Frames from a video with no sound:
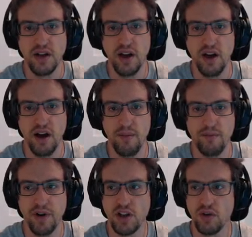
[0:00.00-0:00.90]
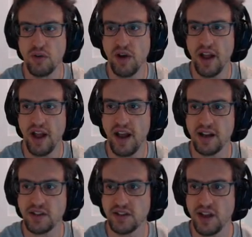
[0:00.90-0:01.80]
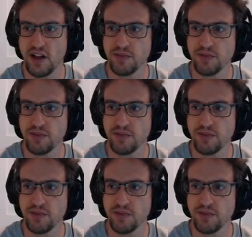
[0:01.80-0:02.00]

But you're going to want to add axes titles.